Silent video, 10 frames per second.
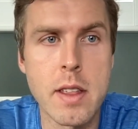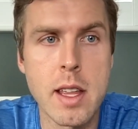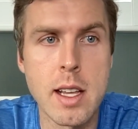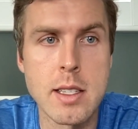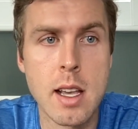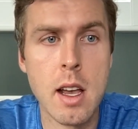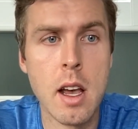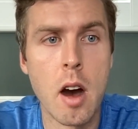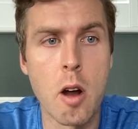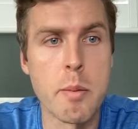things
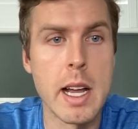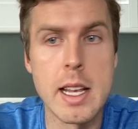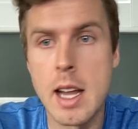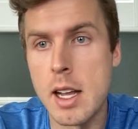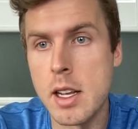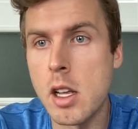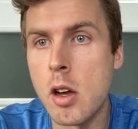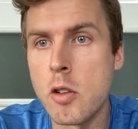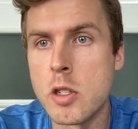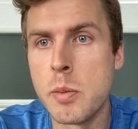are my
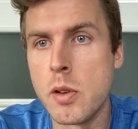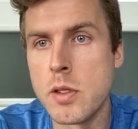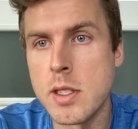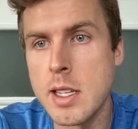non-negotiables.